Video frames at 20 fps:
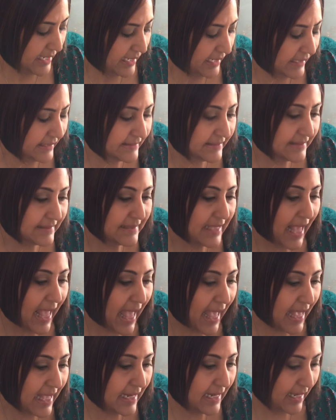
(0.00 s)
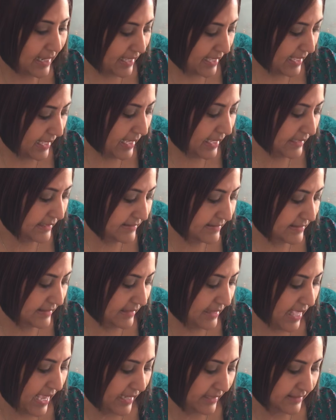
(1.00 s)
it's its head and its
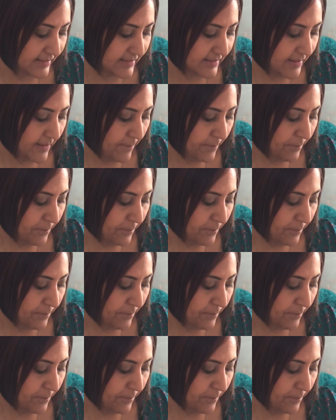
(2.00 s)
legs.